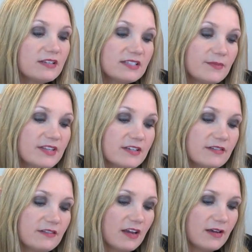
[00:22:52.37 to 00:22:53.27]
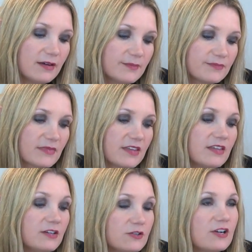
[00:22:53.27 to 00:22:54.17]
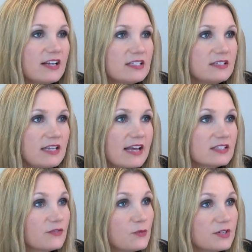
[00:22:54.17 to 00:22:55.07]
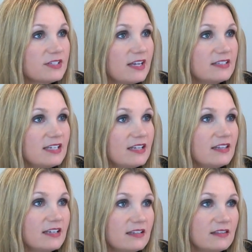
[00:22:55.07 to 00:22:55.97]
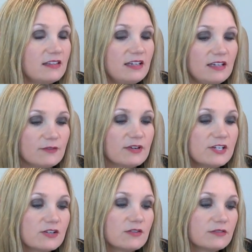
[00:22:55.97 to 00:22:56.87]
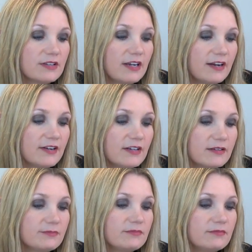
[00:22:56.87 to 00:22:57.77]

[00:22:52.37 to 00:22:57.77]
some of the new task force that has taken the regional, the area,